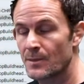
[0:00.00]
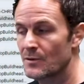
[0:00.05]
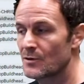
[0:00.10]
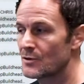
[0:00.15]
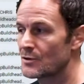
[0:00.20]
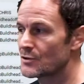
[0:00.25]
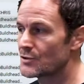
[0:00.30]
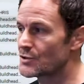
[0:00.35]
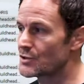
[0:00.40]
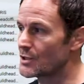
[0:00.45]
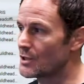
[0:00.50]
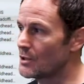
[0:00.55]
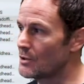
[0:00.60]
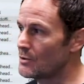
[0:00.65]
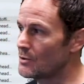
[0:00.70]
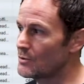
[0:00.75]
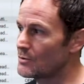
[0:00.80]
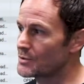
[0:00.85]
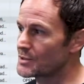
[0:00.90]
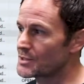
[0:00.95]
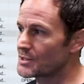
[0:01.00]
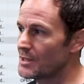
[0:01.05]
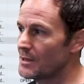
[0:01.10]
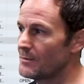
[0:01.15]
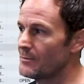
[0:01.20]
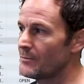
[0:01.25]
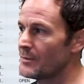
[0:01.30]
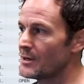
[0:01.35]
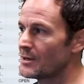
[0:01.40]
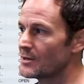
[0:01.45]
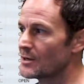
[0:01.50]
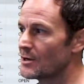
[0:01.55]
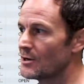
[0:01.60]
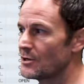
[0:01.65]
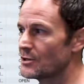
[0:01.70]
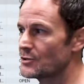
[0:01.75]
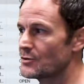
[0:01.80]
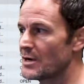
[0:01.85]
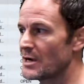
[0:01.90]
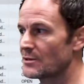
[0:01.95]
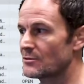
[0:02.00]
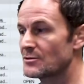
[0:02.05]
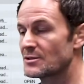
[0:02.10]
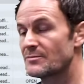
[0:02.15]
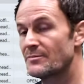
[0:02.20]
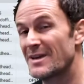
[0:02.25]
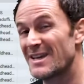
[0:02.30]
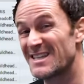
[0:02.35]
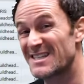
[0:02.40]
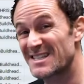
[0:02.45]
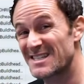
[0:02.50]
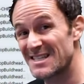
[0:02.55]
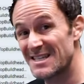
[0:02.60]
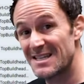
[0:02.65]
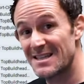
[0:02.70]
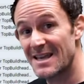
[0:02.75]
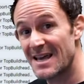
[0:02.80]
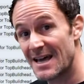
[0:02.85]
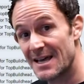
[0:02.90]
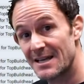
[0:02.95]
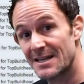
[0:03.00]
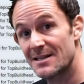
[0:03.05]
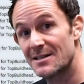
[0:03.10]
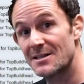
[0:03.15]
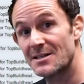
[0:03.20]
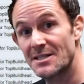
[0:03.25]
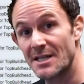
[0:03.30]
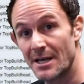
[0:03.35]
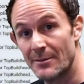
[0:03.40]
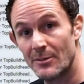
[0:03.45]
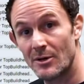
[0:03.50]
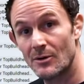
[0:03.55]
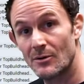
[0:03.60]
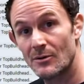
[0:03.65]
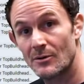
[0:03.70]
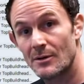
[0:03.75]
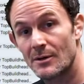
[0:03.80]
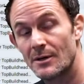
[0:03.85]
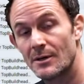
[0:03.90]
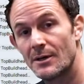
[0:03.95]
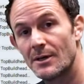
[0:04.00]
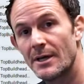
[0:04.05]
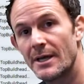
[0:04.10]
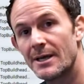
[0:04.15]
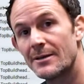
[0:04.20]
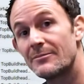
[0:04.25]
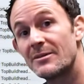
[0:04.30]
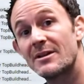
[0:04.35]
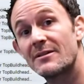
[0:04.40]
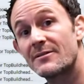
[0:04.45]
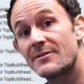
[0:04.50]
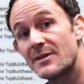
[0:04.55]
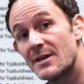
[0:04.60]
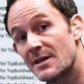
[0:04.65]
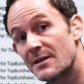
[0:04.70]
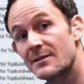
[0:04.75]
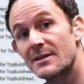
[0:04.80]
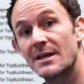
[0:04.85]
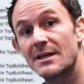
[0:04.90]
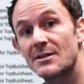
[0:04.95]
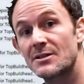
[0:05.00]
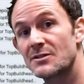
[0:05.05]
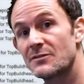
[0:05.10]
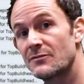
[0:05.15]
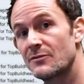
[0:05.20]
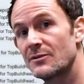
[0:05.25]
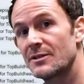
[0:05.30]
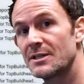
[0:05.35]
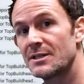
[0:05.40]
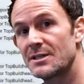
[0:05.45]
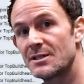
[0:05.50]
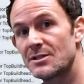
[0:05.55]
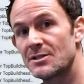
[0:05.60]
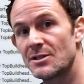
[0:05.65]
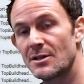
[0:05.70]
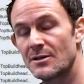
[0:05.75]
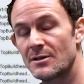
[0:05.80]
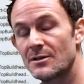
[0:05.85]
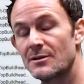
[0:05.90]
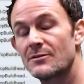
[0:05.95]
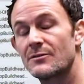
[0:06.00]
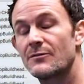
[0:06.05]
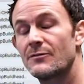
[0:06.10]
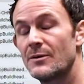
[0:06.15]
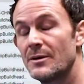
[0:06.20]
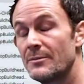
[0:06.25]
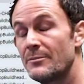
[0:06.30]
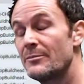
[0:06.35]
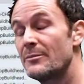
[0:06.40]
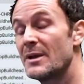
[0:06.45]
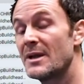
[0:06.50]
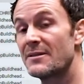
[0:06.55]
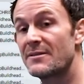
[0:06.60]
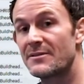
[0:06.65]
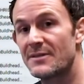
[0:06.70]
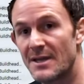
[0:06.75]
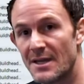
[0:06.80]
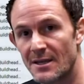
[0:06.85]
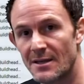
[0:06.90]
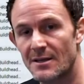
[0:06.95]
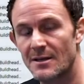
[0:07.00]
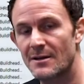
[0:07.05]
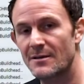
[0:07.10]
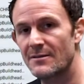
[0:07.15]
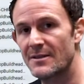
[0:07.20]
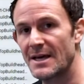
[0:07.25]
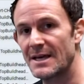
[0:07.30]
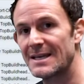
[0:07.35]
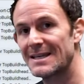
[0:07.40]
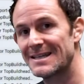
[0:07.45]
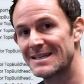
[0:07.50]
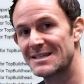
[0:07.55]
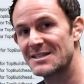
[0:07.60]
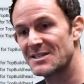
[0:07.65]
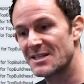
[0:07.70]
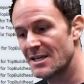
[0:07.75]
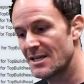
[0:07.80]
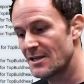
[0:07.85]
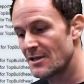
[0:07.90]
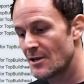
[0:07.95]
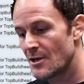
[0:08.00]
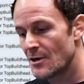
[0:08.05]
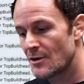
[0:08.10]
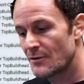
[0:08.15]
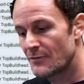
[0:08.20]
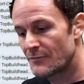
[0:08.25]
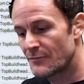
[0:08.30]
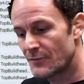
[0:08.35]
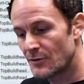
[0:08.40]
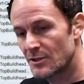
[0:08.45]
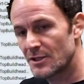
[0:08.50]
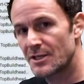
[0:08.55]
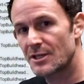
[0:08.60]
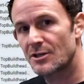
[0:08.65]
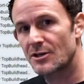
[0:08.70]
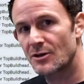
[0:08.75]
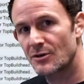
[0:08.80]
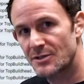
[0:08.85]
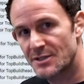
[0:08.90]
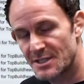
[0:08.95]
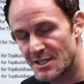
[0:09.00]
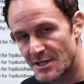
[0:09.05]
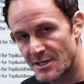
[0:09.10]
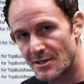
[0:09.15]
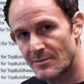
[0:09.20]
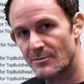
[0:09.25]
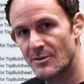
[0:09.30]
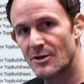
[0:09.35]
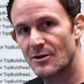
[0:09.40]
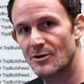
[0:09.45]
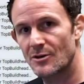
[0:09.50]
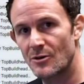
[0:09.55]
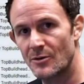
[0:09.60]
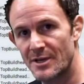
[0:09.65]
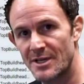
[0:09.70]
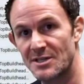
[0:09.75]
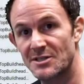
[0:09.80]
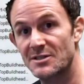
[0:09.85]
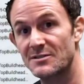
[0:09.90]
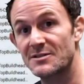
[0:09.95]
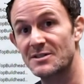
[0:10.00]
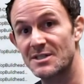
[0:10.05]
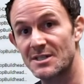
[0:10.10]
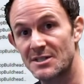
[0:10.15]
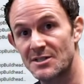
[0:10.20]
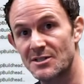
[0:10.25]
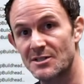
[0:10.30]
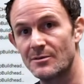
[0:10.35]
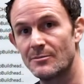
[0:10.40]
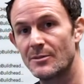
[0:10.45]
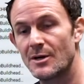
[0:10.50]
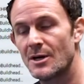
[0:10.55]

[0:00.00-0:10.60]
So some contractors may see that in a demo and may think that it's fully may think that it is a fully team cohesive system